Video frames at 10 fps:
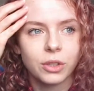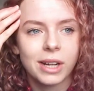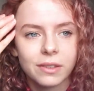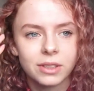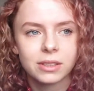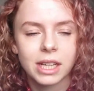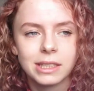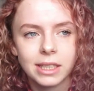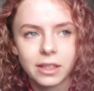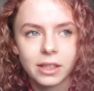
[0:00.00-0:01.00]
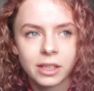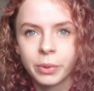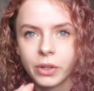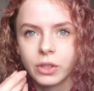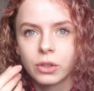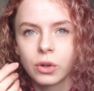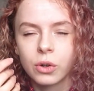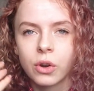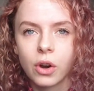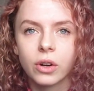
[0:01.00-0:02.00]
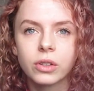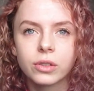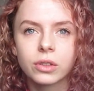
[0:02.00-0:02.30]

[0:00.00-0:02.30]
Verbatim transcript: you had this idea but you're not